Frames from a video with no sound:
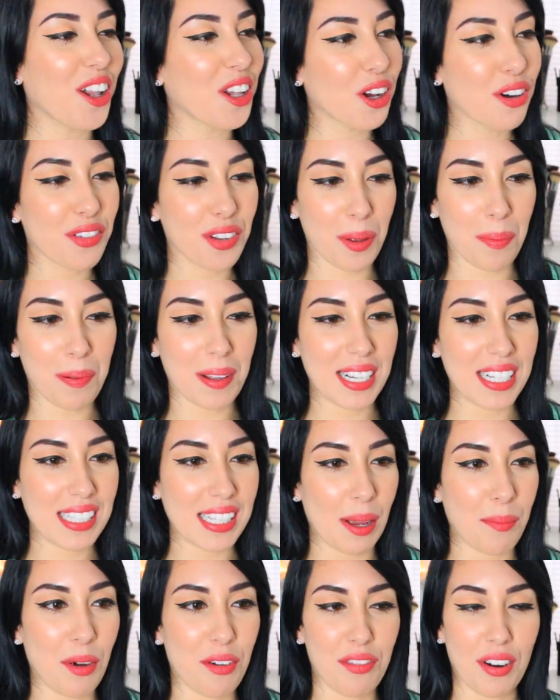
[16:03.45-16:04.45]
all over the
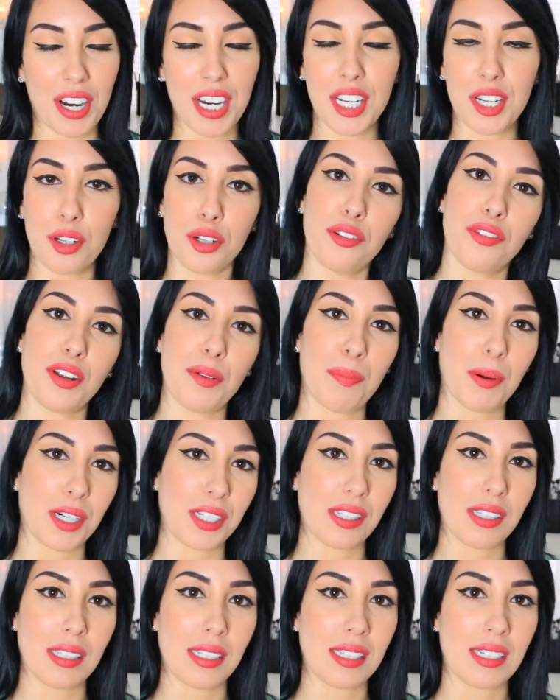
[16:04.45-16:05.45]
place I'm a very goofy
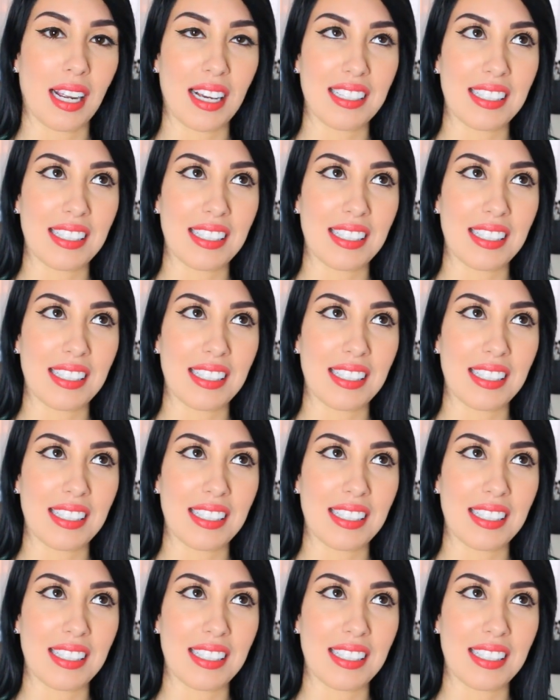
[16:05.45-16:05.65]
person